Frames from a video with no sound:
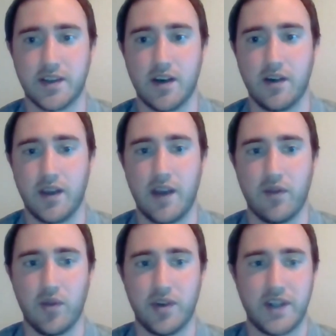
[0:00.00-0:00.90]
So they
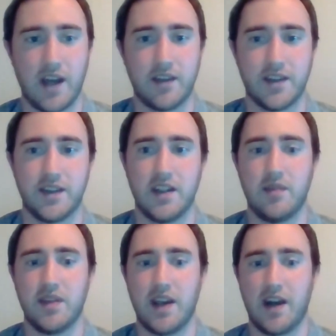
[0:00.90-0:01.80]
have a really talented
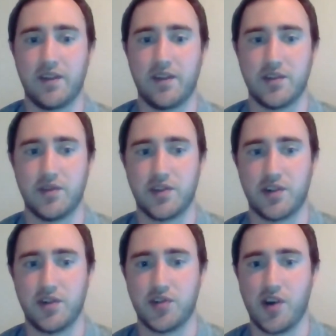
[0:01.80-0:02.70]
team, and the athletes are just
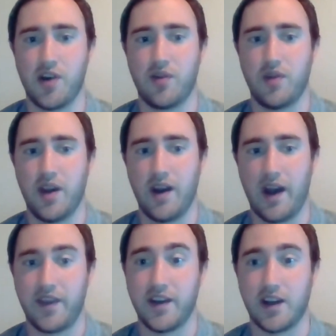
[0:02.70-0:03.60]
going to show. And
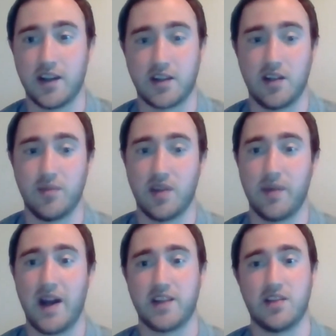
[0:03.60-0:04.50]
I think it's going to be a
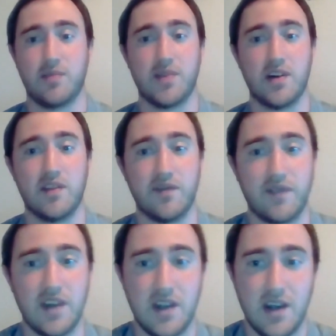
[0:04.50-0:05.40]
matchup of
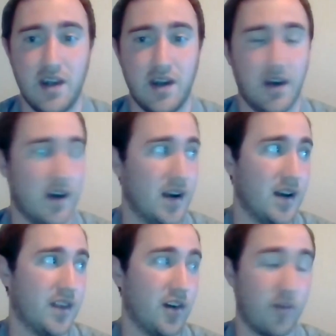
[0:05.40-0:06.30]

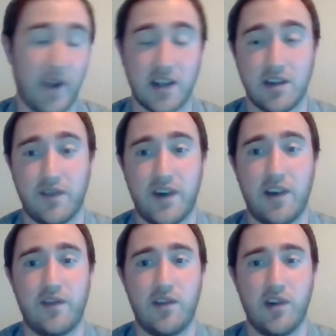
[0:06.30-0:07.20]
they'll make it to the
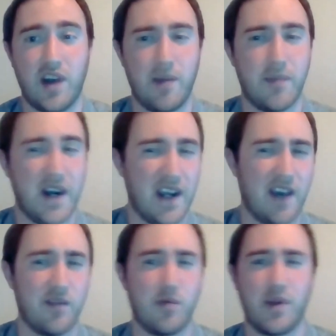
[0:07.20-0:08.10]
Final Four, and I might
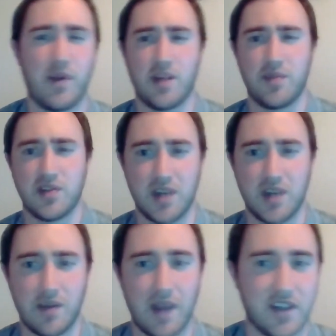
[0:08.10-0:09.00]
have them in my championship
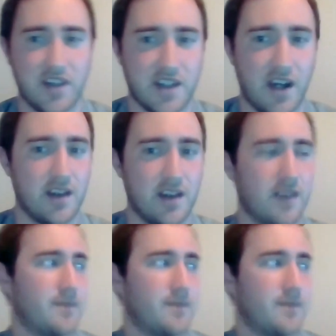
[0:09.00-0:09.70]
game. Haven't decided yet.